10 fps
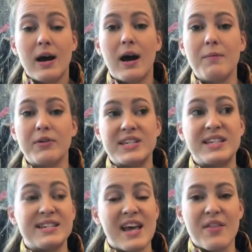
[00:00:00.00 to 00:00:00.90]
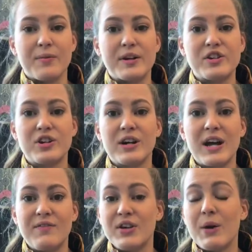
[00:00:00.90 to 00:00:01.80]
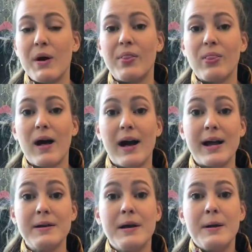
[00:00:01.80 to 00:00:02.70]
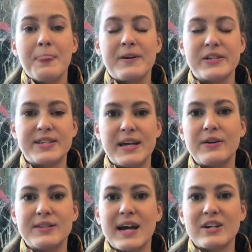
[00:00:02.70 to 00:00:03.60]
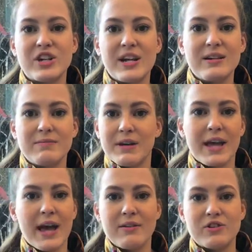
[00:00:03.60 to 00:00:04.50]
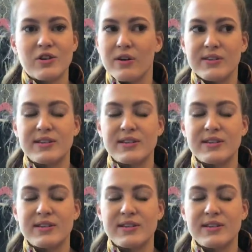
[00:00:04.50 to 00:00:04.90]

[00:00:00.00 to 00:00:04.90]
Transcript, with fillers: Um, they'll take the discount at the register. If you go online, there's a sale section, again, just called